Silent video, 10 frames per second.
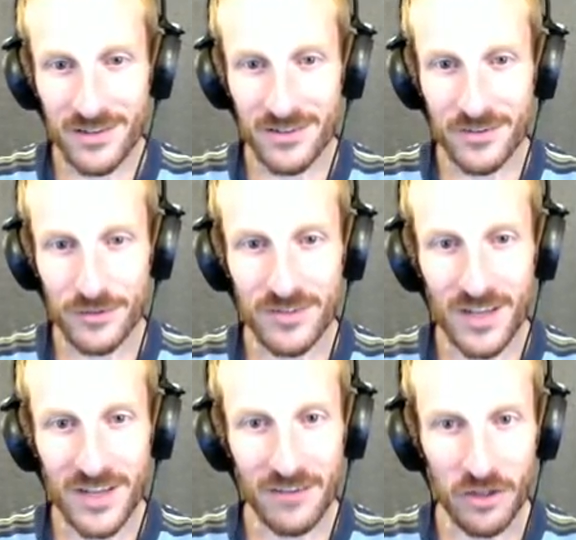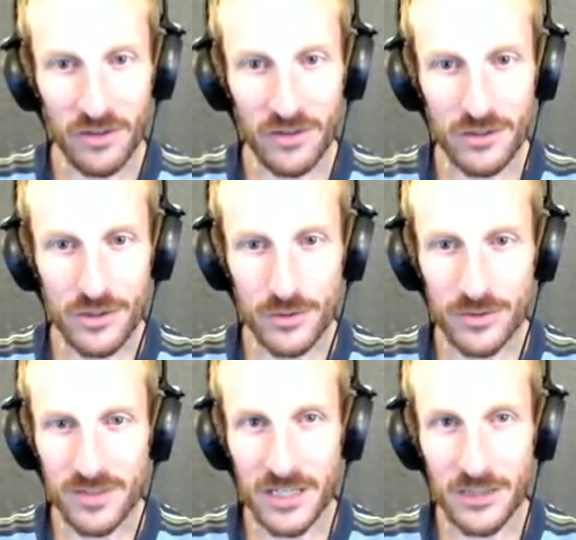So instead of giving you the usual
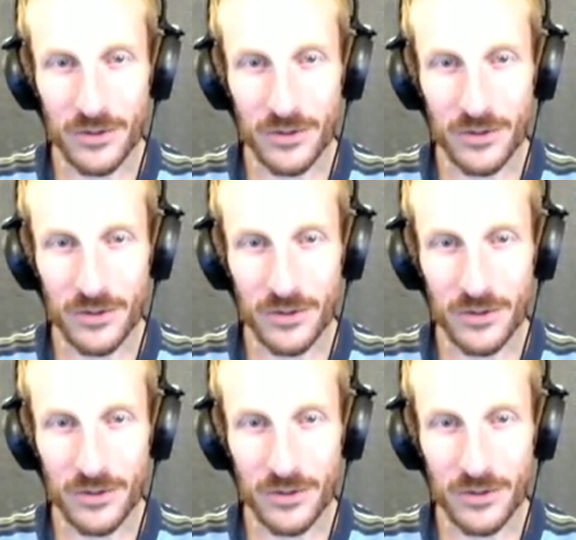schedule,